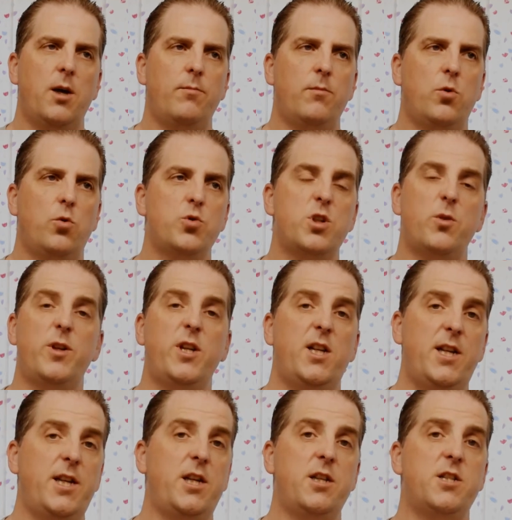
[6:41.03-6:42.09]
Also, any
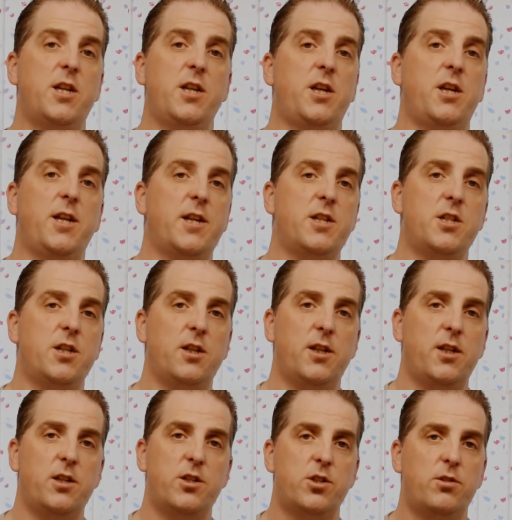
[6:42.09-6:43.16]
leads, any connecting
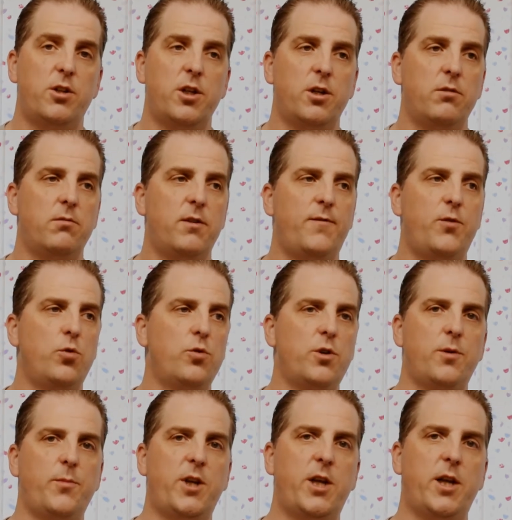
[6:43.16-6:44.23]
leads, you know, if you're going
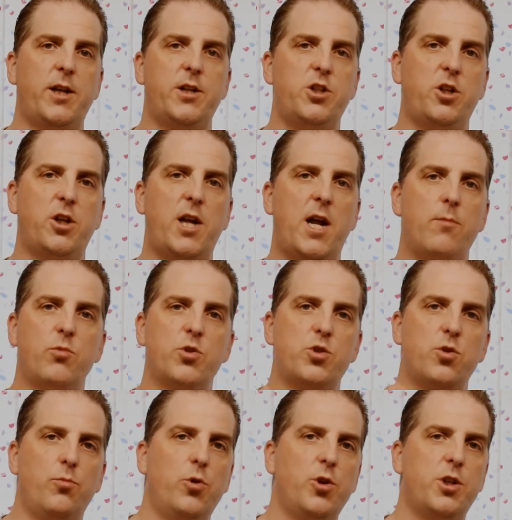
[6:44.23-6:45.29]
to be connecting your camera
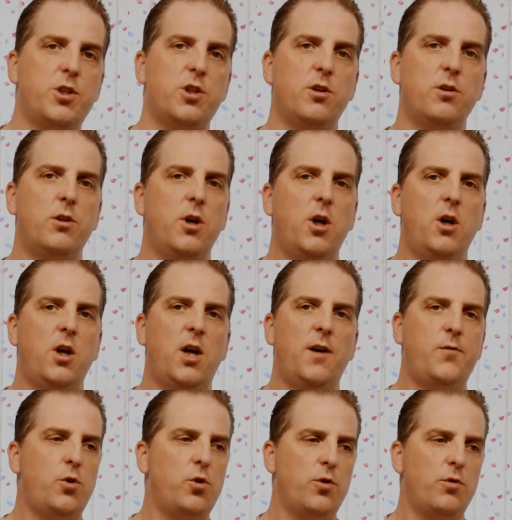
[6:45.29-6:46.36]
to a monitor, have
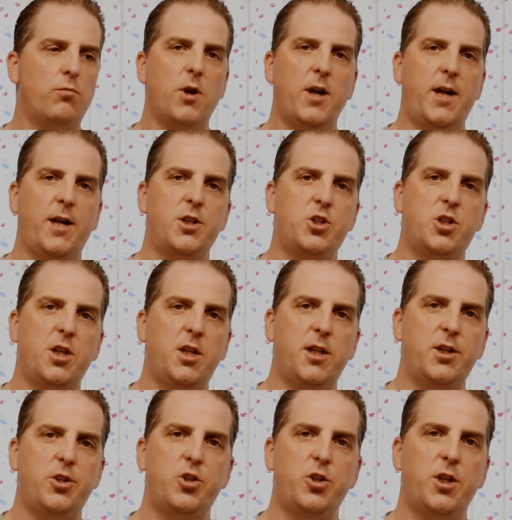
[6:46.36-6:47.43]
you got the right HD
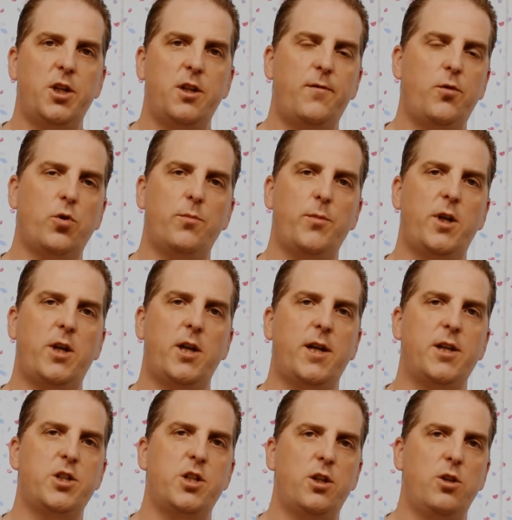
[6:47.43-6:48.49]
lead you need? If you're going to be
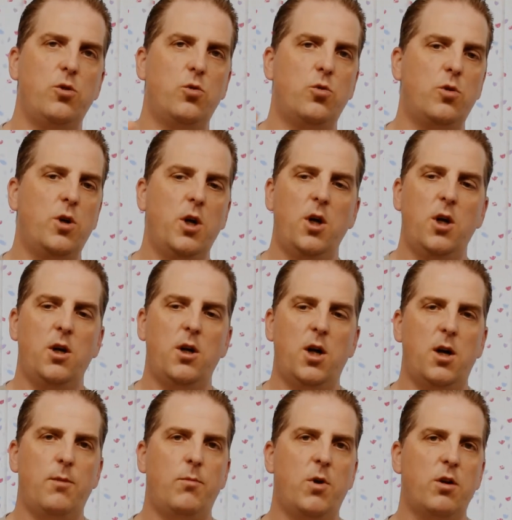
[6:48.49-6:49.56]
connecting your
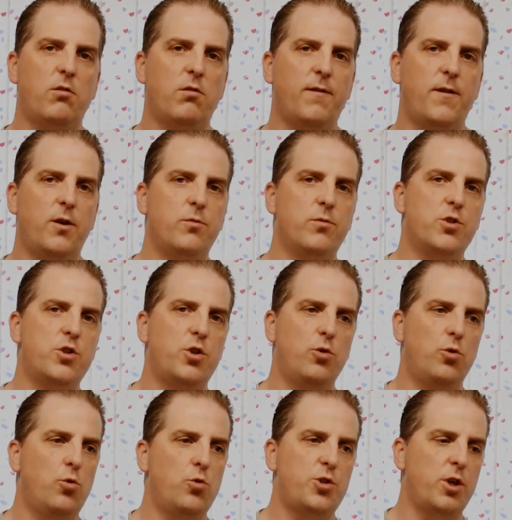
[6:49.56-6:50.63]
microphone to
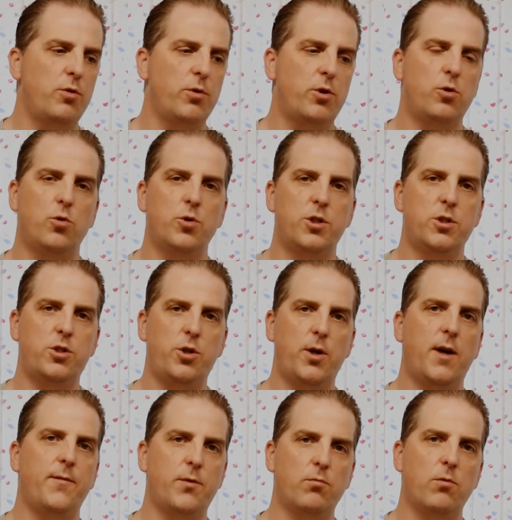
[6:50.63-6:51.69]
your audio recorder, do you
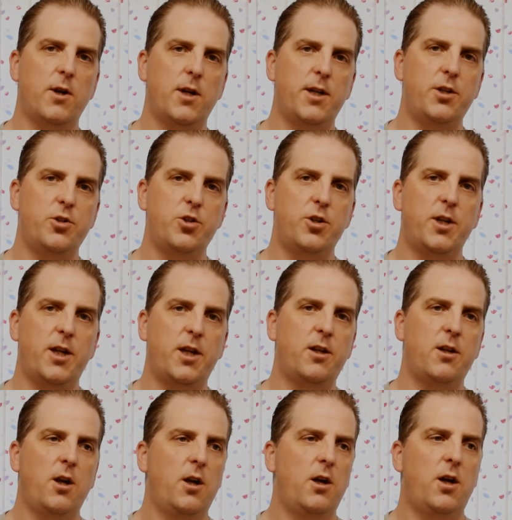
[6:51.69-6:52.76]
have the right lead you need?
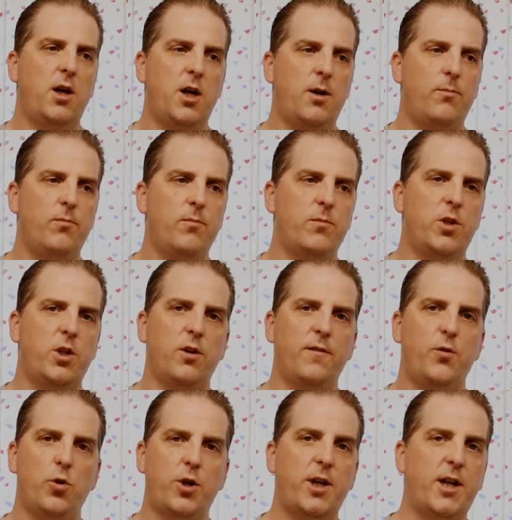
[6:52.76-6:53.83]
You know, if
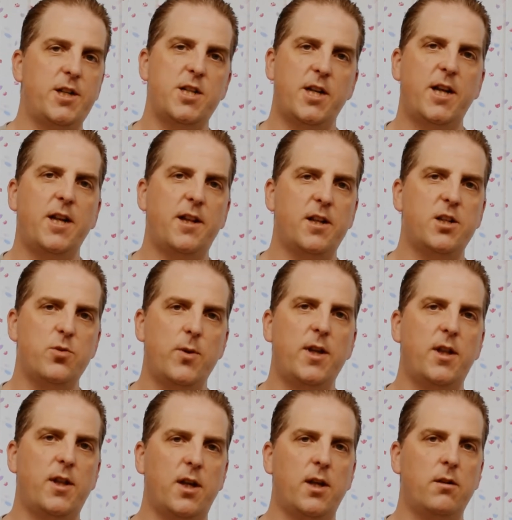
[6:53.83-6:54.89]
you're connecting anything to
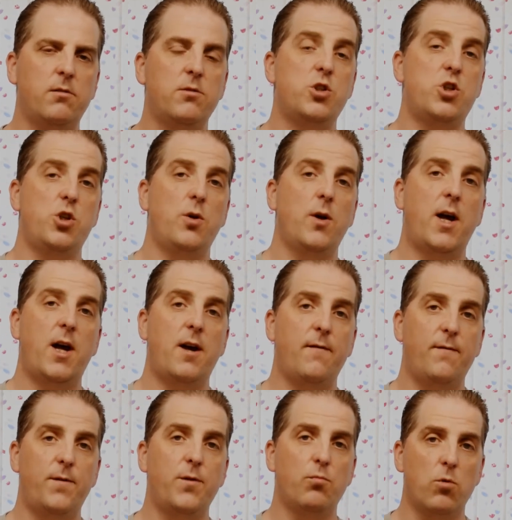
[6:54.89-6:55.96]
anything, do you
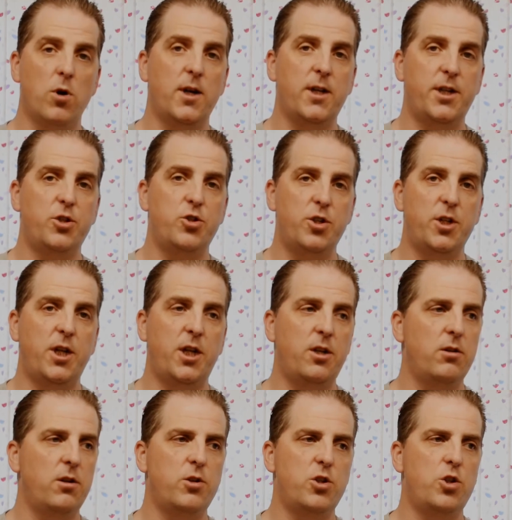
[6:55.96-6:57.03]
have the right lead you need?
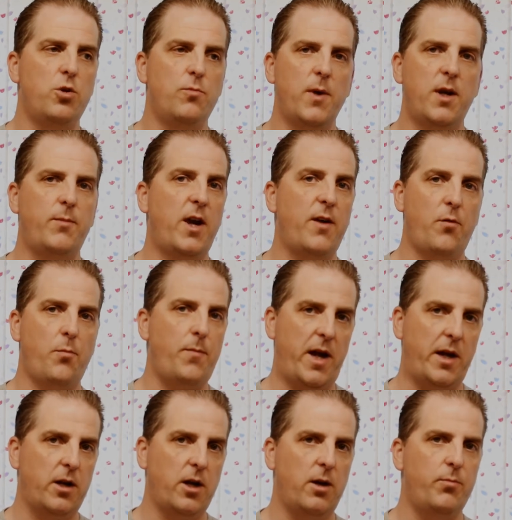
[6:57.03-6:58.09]
And do you maybe have a
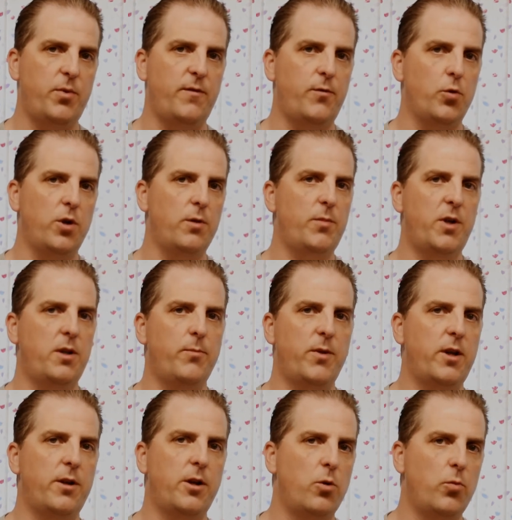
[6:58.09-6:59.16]
backup if you're going to be in the
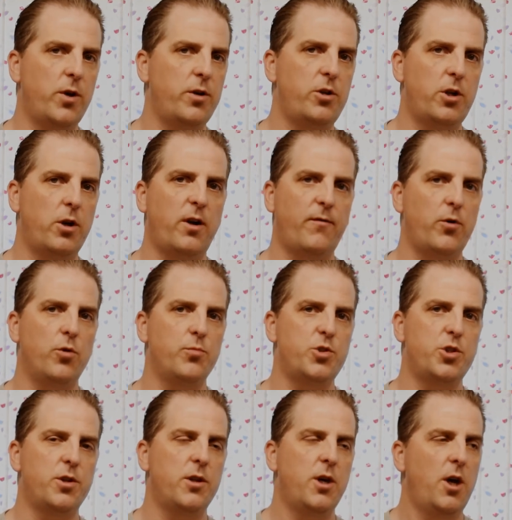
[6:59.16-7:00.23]
middle of nowhere and you don't have an
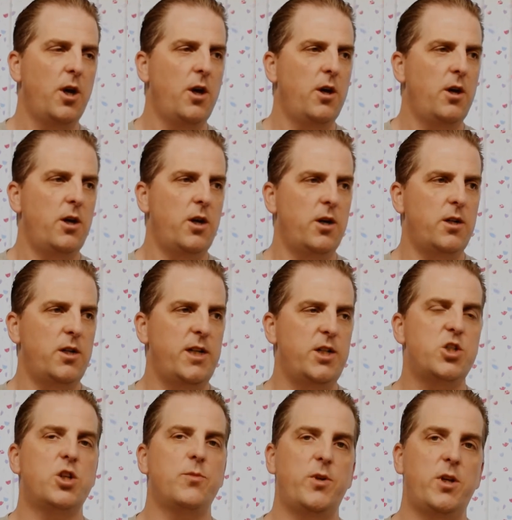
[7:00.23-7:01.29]
option? Leads can be